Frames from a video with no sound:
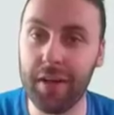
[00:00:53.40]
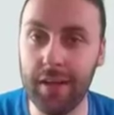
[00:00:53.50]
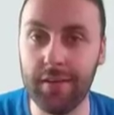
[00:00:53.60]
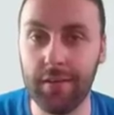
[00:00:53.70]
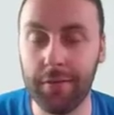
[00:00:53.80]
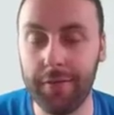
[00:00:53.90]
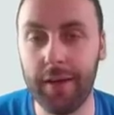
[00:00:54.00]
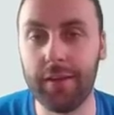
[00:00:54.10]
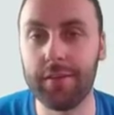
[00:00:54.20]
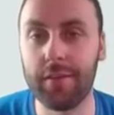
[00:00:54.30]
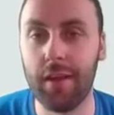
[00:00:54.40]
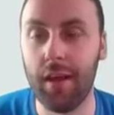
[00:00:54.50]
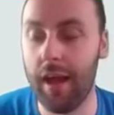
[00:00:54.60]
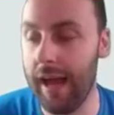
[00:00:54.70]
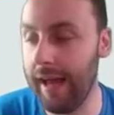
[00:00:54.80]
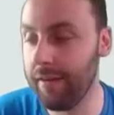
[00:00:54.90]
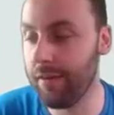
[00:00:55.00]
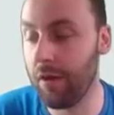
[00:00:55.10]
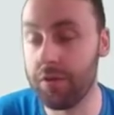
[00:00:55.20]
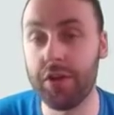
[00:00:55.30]
easy to fix, and
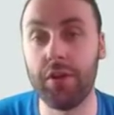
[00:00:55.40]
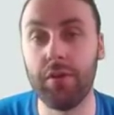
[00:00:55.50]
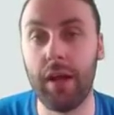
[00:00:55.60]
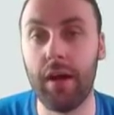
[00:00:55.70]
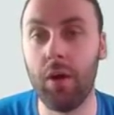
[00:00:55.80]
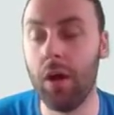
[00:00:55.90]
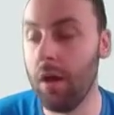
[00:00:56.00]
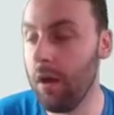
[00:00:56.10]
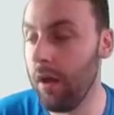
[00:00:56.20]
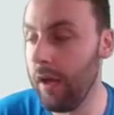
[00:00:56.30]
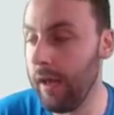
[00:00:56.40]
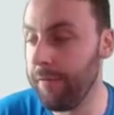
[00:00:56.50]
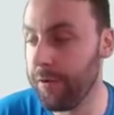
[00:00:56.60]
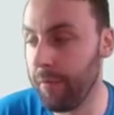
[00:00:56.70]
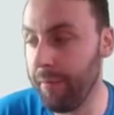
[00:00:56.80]
I'll show you now. If you're on